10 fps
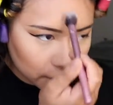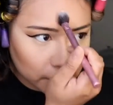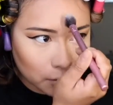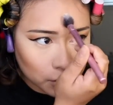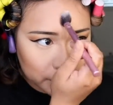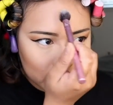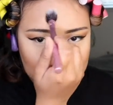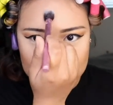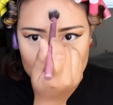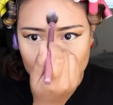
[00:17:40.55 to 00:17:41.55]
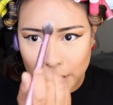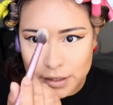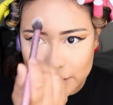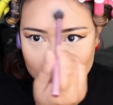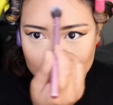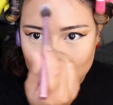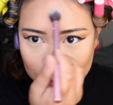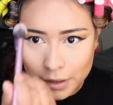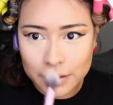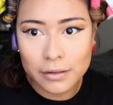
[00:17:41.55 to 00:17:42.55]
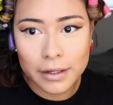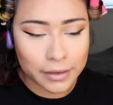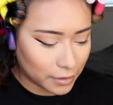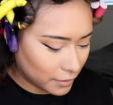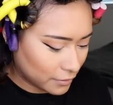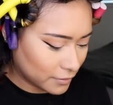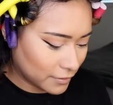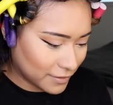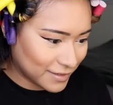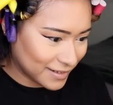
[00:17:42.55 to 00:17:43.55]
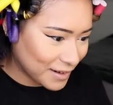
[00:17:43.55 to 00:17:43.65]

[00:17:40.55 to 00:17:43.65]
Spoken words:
I'm always looking surprised. I have like a wrinkle right there. Alright.